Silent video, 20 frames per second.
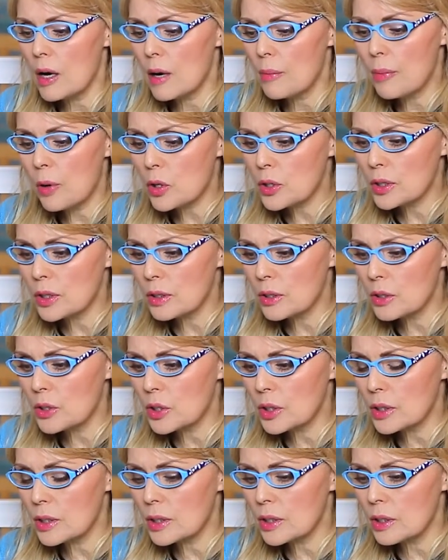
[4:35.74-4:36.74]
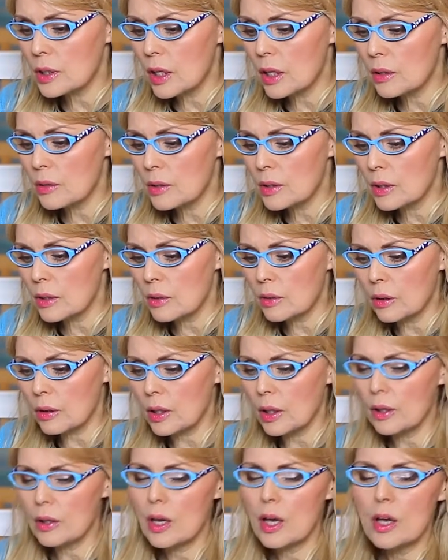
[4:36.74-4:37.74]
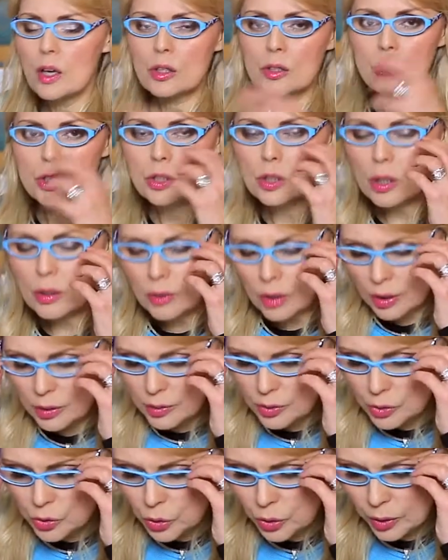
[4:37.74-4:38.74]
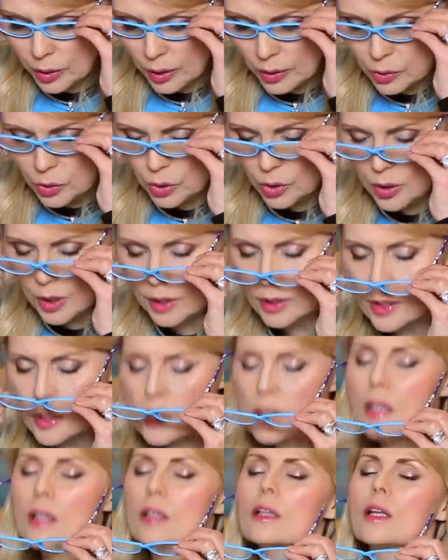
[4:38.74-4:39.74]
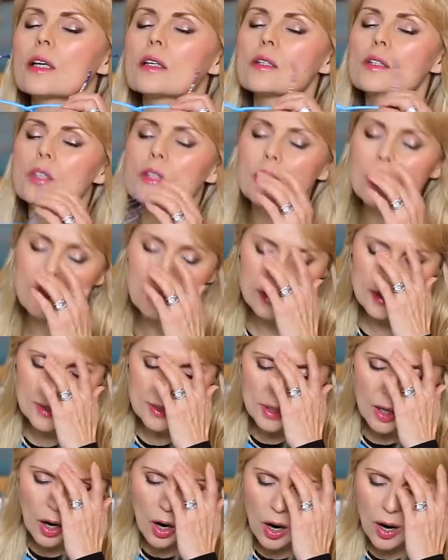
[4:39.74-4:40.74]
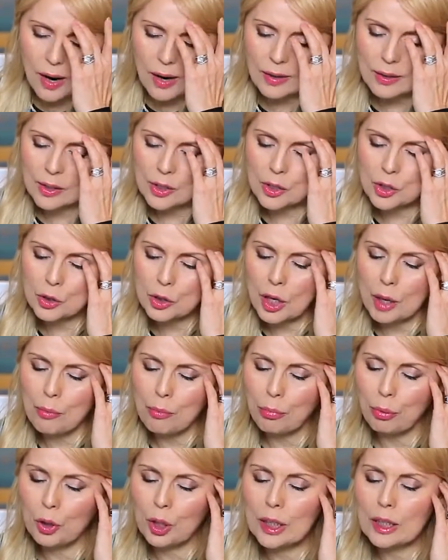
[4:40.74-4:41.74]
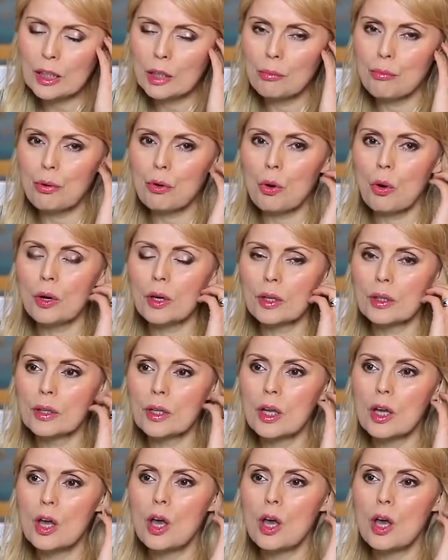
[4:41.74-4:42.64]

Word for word: a person just that, that okay. So you can you need to understand, like, his heart is completely broken.